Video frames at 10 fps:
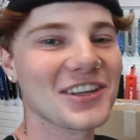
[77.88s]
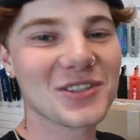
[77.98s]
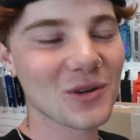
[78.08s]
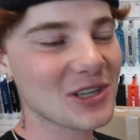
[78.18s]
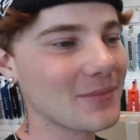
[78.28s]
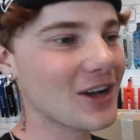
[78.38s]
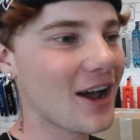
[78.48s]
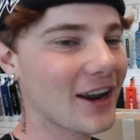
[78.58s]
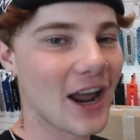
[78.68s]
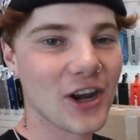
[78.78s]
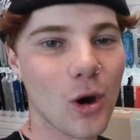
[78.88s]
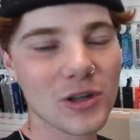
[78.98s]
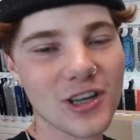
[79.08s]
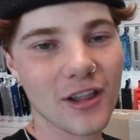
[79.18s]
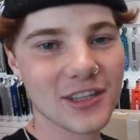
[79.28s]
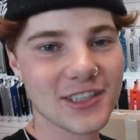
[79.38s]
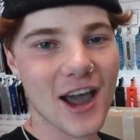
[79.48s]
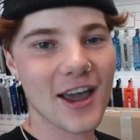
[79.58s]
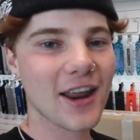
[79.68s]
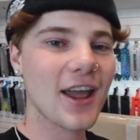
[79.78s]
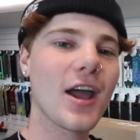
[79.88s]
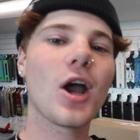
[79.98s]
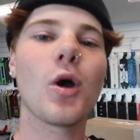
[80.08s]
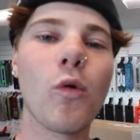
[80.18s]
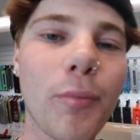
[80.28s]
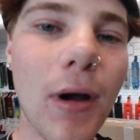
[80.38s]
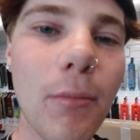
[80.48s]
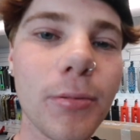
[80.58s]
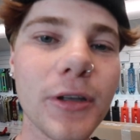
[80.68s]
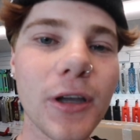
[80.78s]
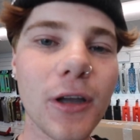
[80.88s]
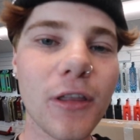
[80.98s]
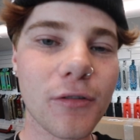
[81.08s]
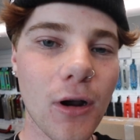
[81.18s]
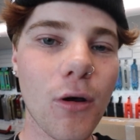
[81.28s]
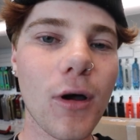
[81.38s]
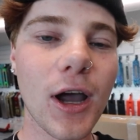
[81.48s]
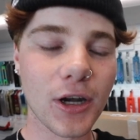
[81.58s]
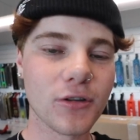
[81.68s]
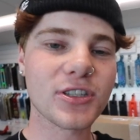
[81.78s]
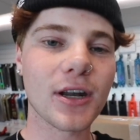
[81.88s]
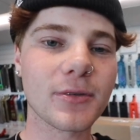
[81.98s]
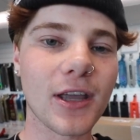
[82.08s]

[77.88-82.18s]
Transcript: And as soon as I'm done and I know what's all inside, we'll probably throw a new setup